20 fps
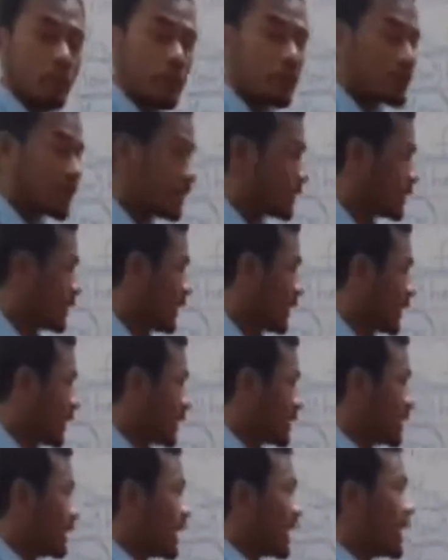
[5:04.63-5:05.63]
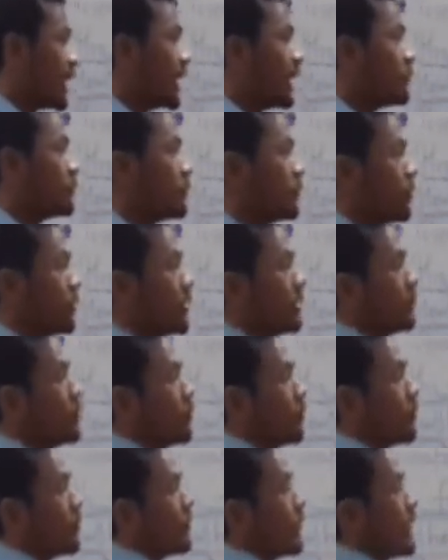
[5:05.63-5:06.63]
question, then I have to
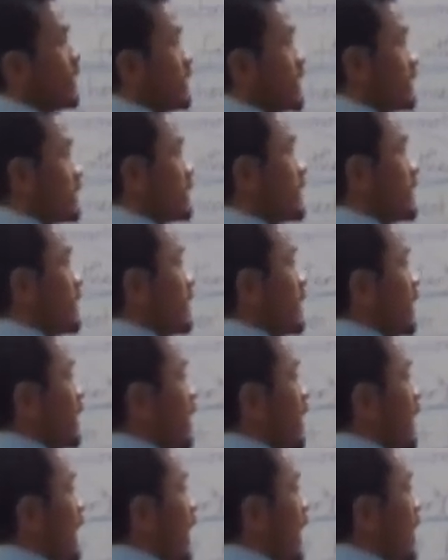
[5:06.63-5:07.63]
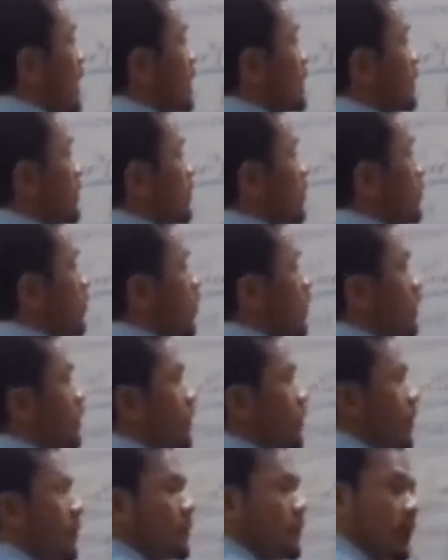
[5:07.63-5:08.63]
remove this answer
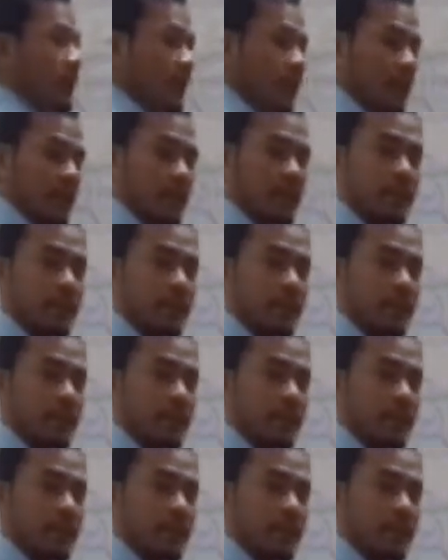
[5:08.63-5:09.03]
word from the